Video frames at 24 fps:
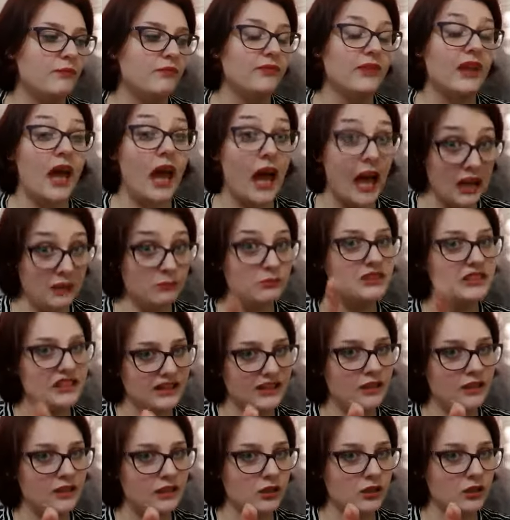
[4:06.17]
I'm
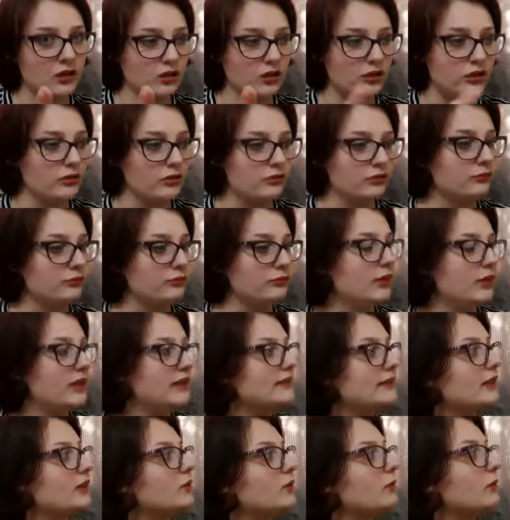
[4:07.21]
telling on you,
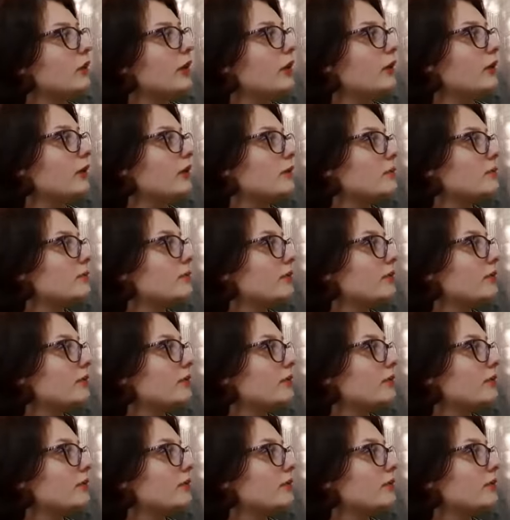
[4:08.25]
said Mary.